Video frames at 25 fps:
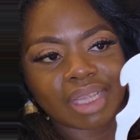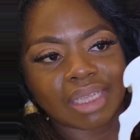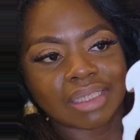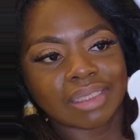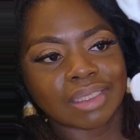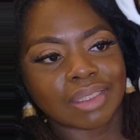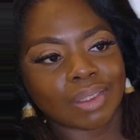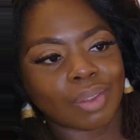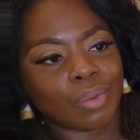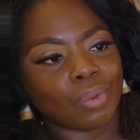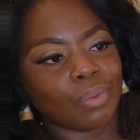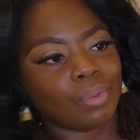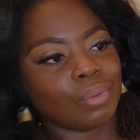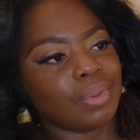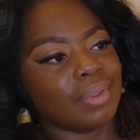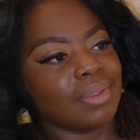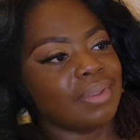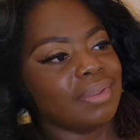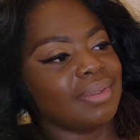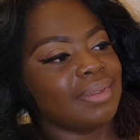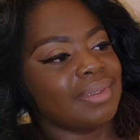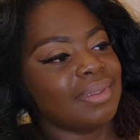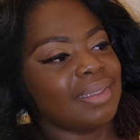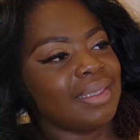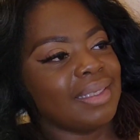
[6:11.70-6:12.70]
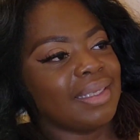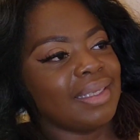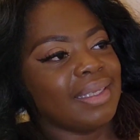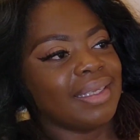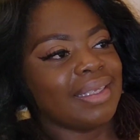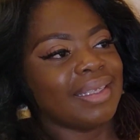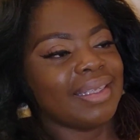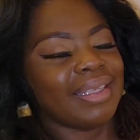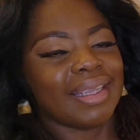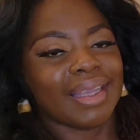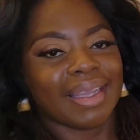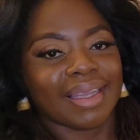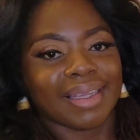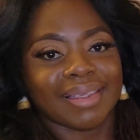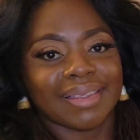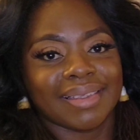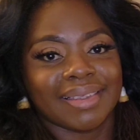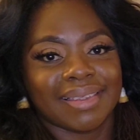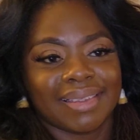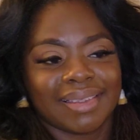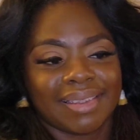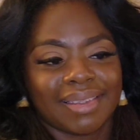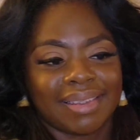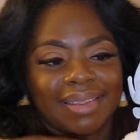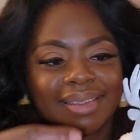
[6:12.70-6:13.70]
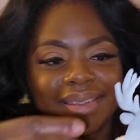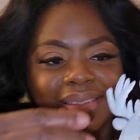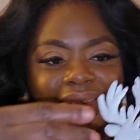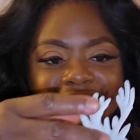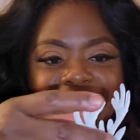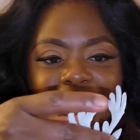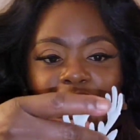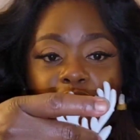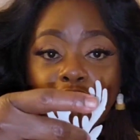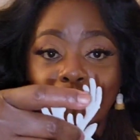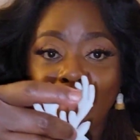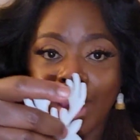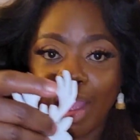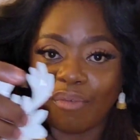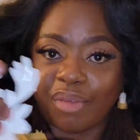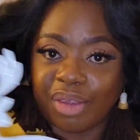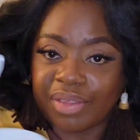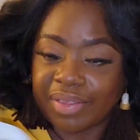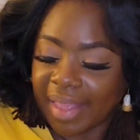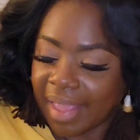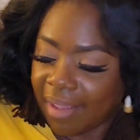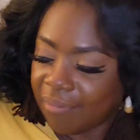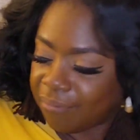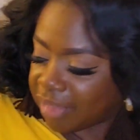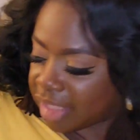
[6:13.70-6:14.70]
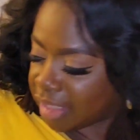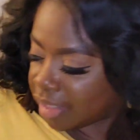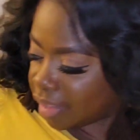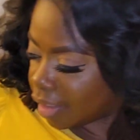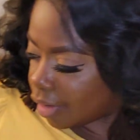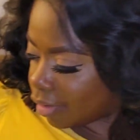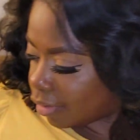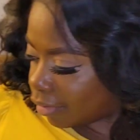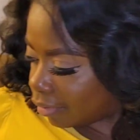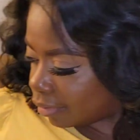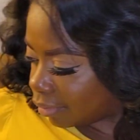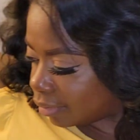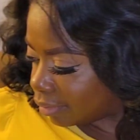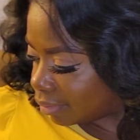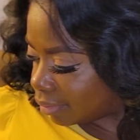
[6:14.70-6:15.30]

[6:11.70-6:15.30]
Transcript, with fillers: So yeah, stick around for that video.